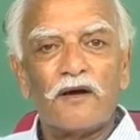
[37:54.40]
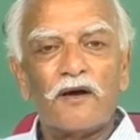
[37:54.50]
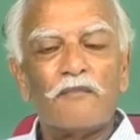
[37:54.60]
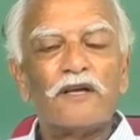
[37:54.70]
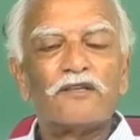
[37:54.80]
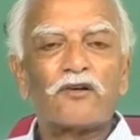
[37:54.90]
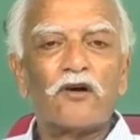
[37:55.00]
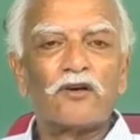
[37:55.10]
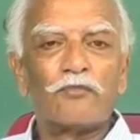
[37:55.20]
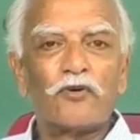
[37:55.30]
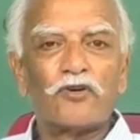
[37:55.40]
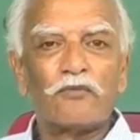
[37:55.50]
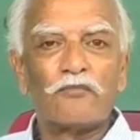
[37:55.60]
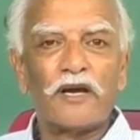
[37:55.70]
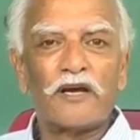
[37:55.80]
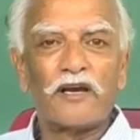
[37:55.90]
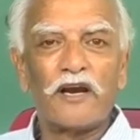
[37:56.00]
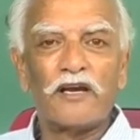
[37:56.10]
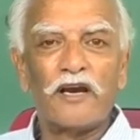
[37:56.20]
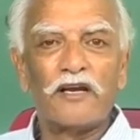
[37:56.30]
a major contribution by a
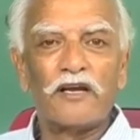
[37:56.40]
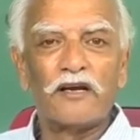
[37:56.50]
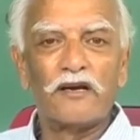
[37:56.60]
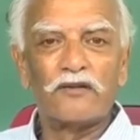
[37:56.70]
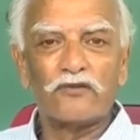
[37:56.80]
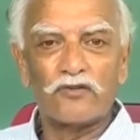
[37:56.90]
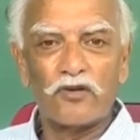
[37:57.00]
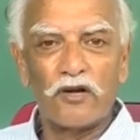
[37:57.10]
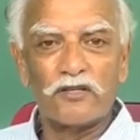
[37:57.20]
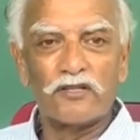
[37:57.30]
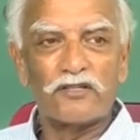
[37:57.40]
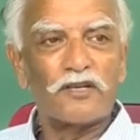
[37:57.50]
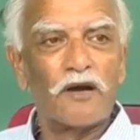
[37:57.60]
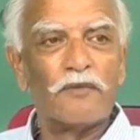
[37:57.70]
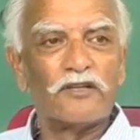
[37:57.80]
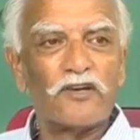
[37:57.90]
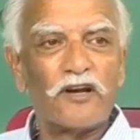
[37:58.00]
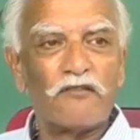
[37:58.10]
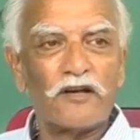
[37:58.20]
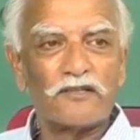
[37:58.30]
great Indian sociologist M. N.
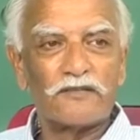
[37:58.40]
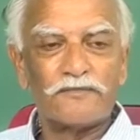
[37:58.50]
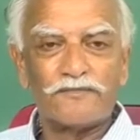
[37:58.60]
Srinivas.